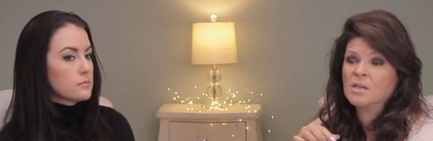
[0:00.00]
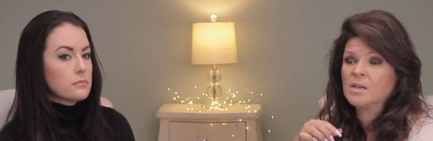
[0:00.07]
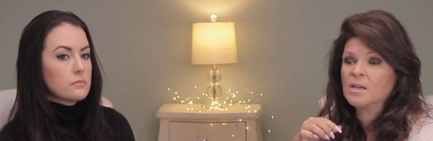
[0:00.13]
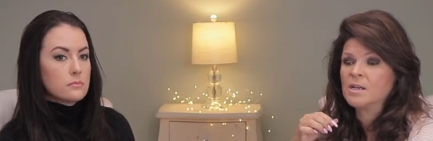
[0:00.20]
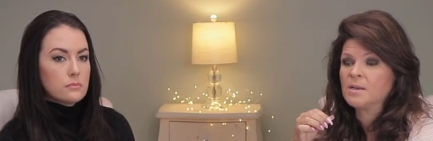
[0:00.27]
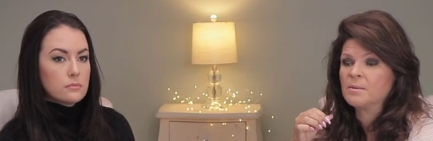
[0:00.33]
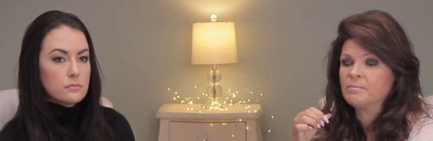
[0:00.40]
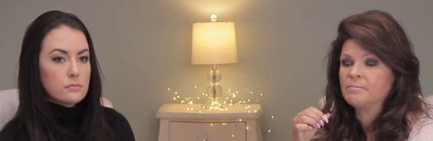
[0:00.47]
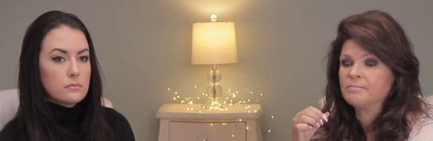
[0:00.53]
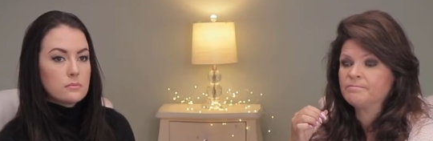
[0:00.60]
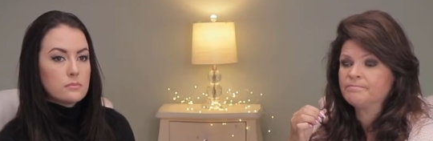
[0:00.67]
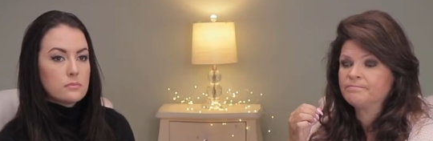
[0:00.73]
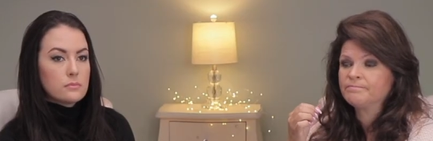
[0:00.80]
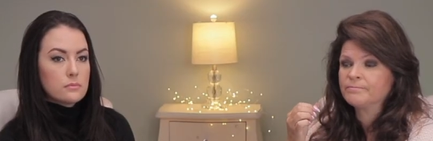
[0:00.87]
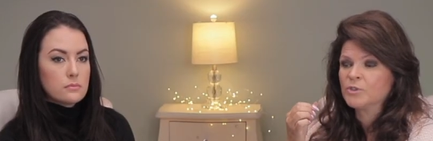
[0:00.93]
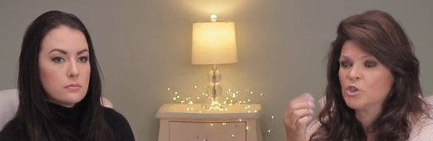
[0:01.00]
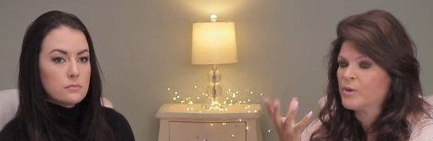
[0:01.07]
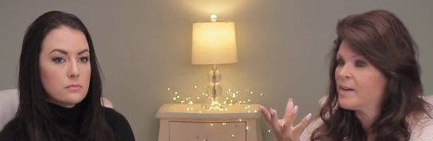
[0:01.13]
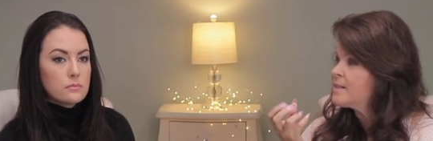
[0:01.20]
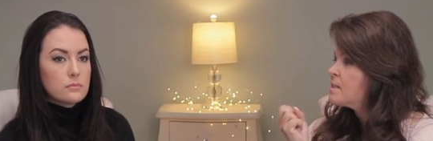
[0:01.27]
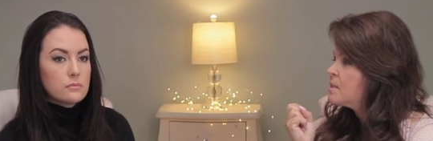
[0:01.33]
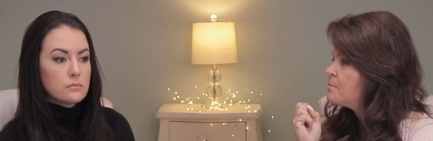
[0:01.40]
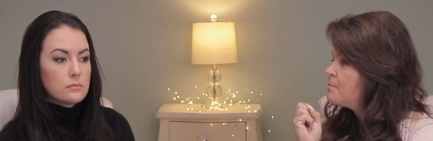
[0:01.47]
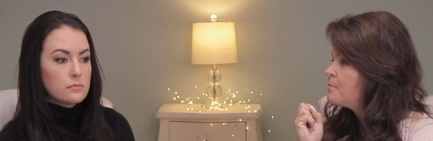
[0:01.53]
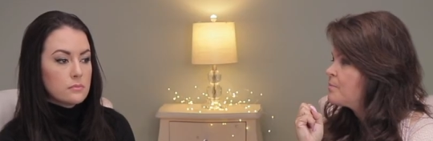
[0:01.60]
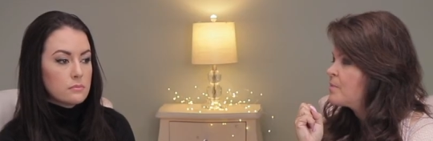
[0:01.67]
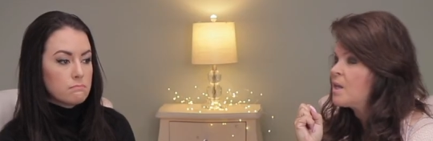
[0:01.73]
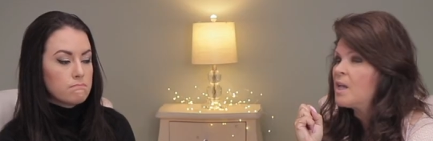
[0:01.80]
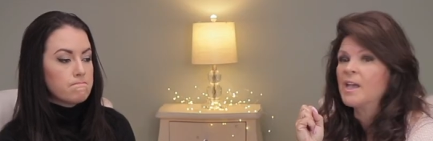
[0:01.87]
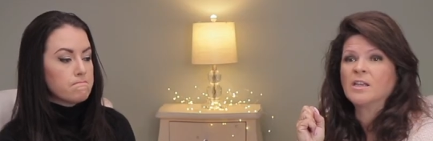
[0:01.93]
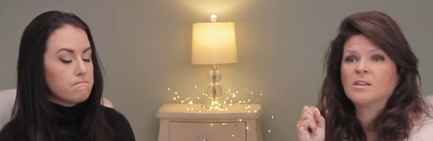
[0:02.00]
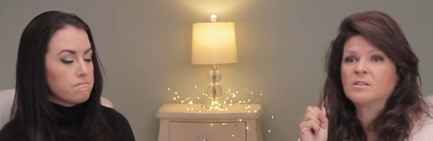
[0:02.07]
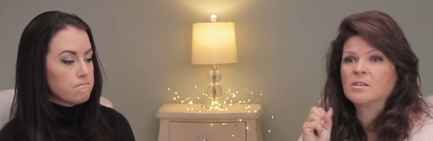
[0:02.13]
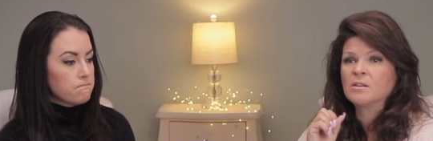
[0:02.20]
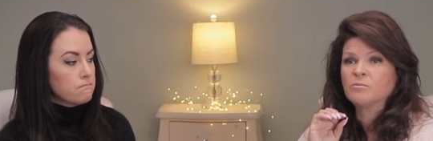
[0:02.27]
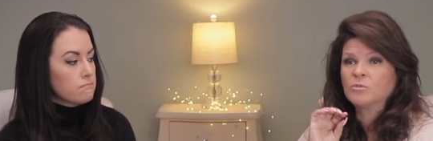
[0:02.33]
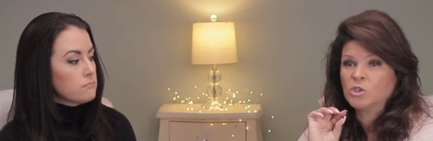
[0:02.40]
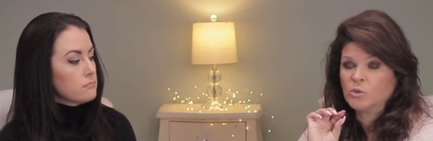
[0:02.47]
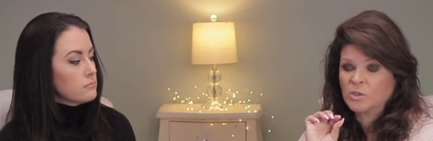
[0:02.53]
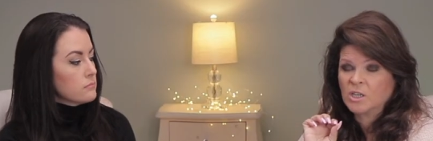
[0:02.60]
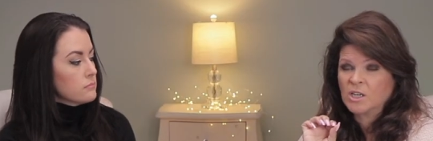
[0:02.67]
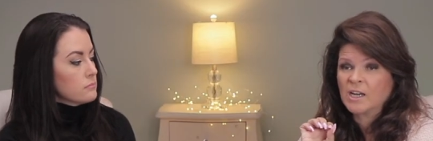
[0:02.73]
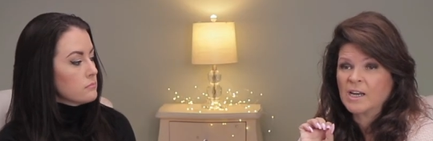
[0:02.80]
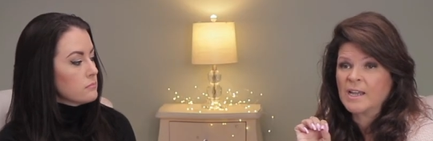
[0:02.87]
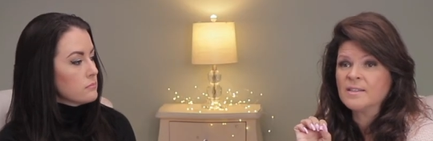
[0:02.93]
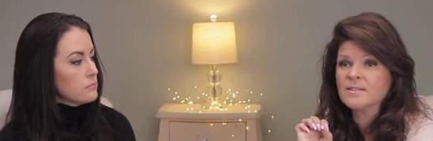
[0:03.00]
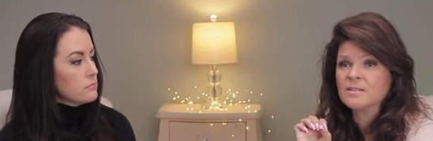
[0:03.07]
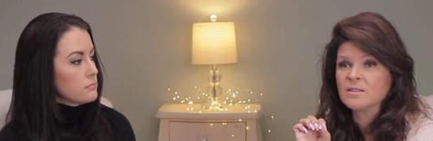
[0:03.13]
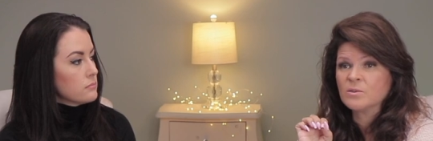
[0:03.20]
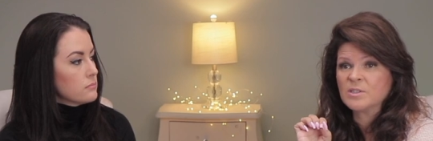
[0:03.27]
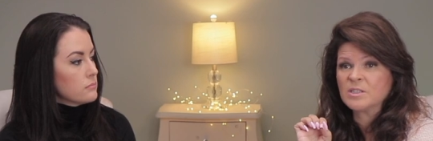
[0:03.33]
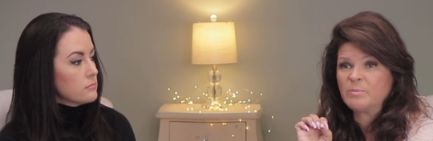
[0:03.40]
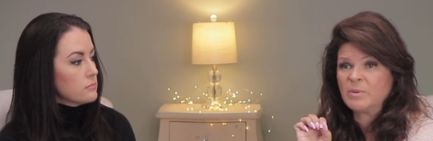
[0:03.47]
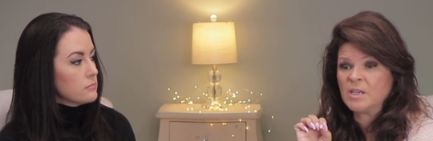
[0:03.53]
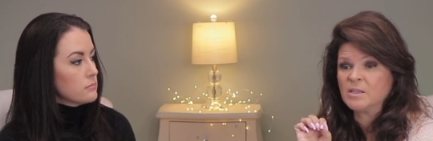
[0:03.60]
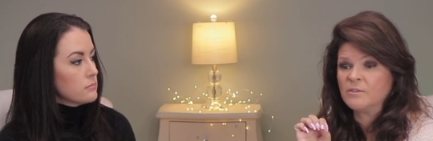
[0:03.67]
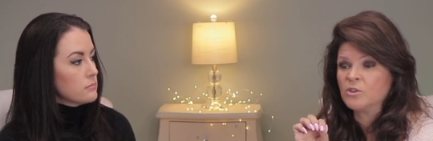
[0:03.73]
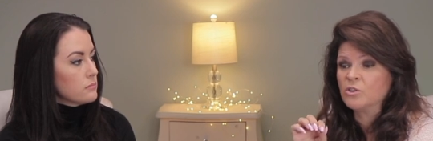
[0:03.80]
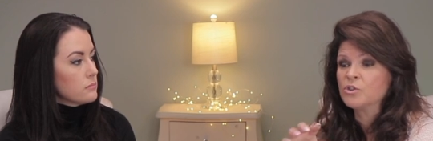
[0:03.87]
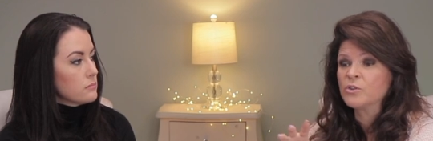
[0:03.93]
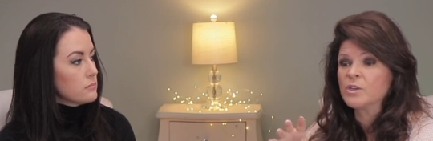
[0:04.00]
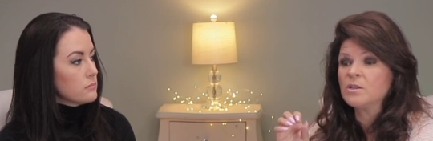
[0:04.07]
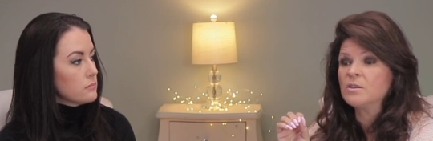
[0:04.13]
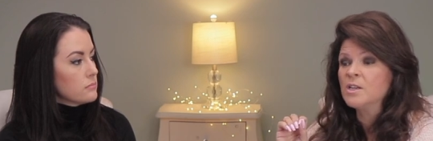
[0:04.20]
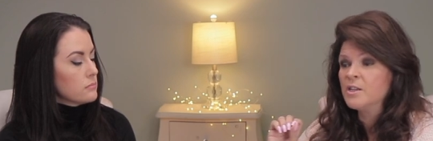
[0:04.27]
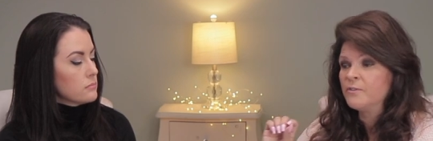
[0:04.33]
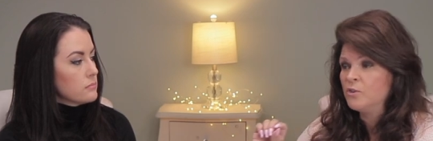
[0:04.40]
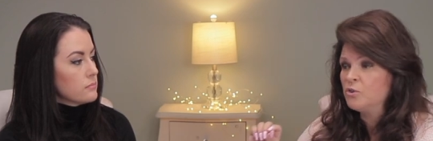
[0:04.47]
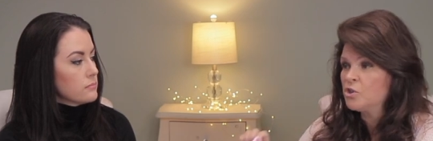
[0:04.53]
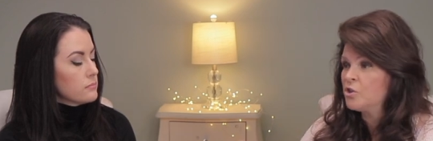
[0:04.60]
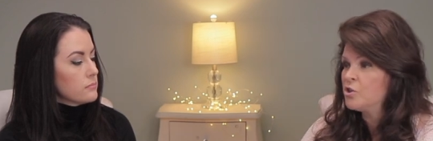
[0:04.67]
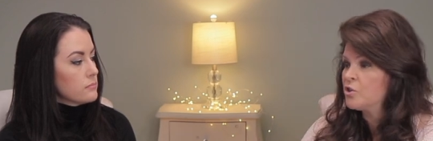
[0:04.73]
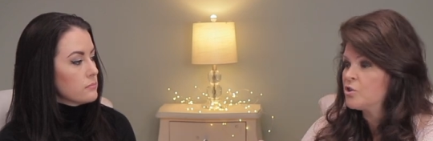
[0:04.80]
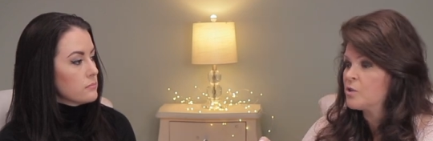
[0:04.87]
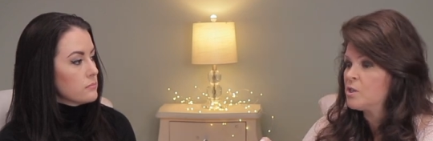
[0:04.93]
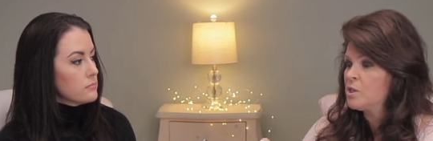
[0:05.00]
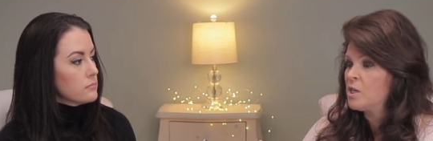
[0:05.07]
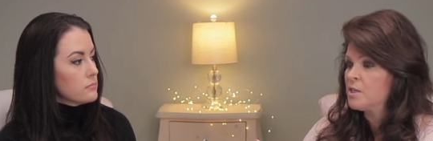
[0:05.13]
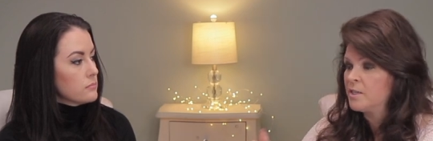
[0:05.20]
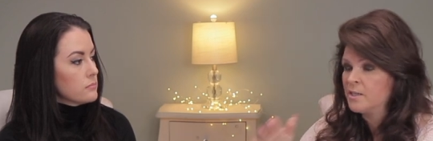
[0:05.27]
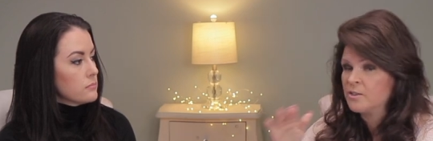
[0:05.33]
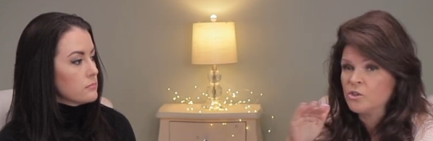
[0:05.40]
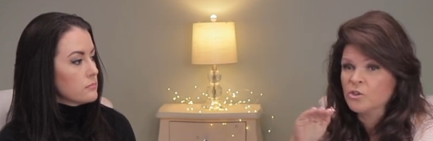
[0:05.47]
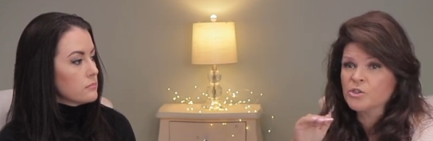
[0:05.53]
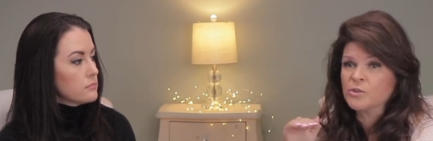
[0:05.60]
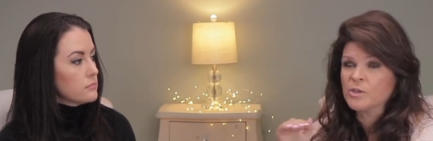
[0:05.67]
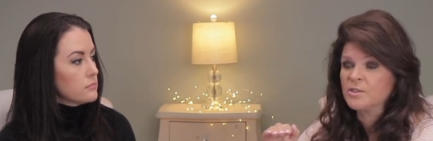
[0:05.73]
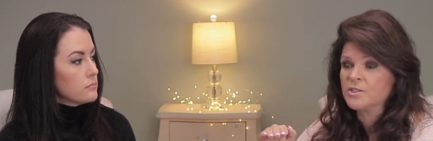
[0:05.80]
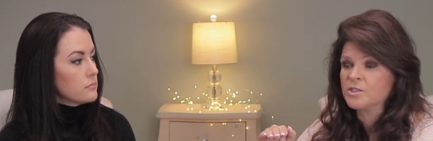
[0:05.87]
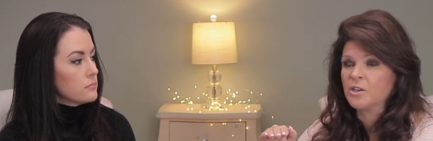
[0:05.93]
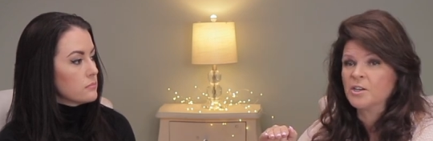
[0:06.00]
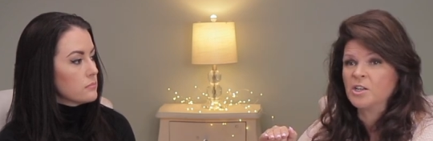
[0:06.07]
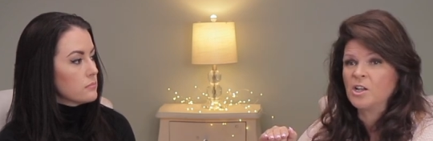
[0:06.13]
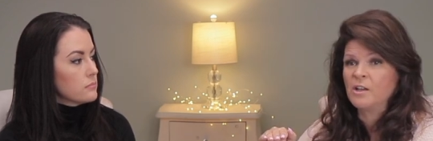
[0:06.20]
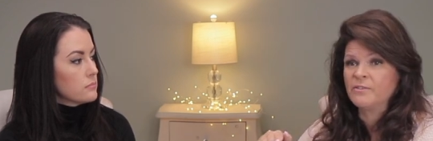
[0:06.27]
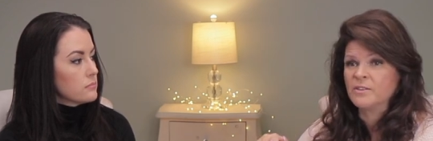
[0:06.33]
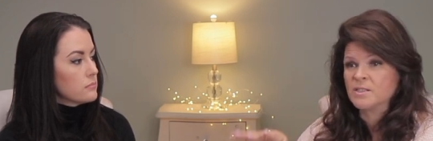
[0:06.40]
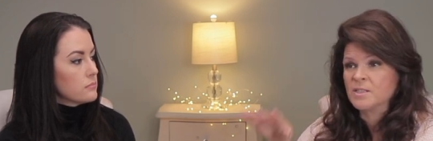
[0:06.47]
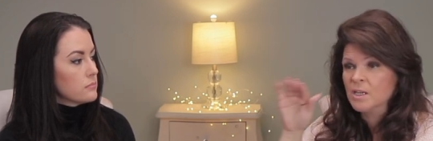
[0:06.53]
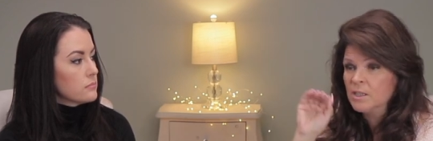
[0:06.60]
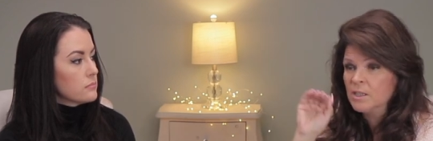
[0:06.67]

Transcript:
Speaker 1: mm-hmm. um, grit and do it on a nice low speed. If your drill, you turn your drill on and, and your drill starting off is,